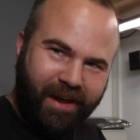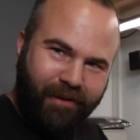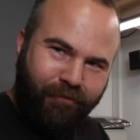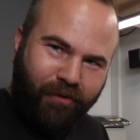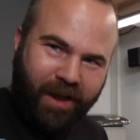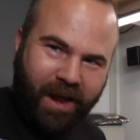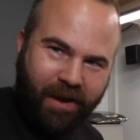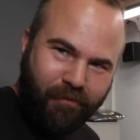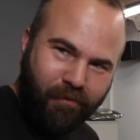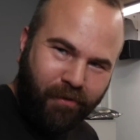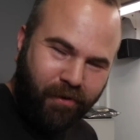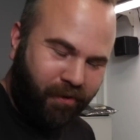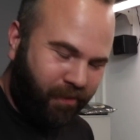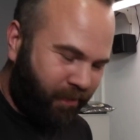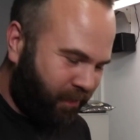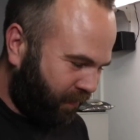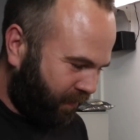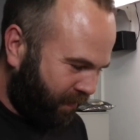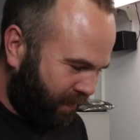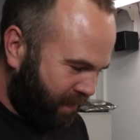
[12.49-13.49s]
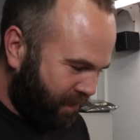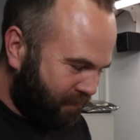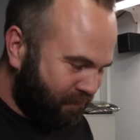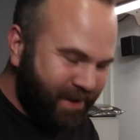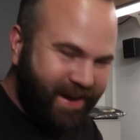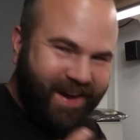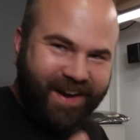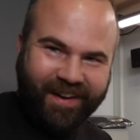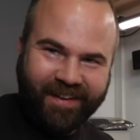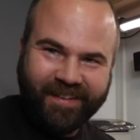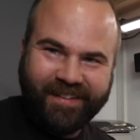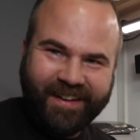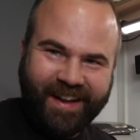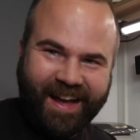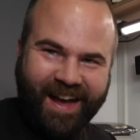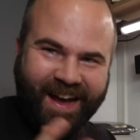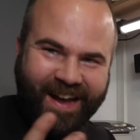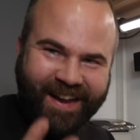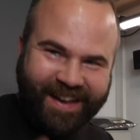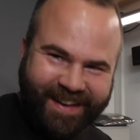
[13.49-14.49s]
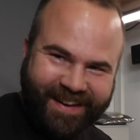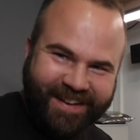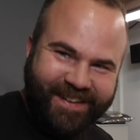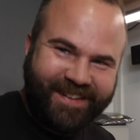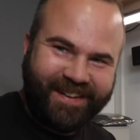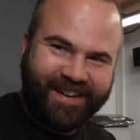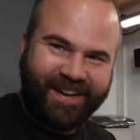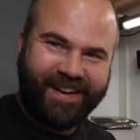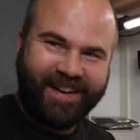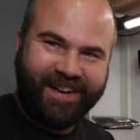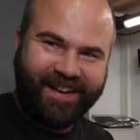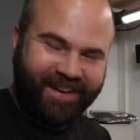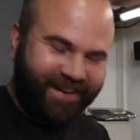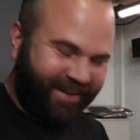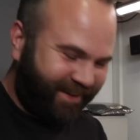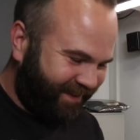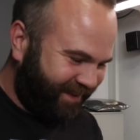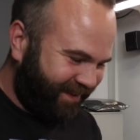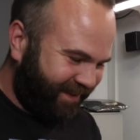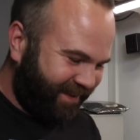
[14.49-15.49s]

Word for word: if they work, because I decided